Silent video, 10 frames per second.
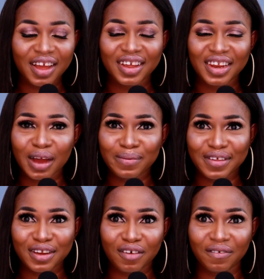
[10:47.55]
In the
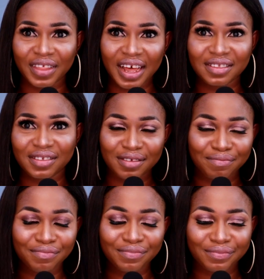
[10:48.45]
absence of that,
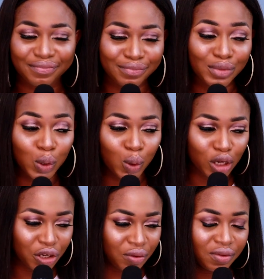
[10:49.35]
no
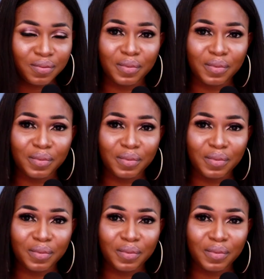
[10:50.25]
issues.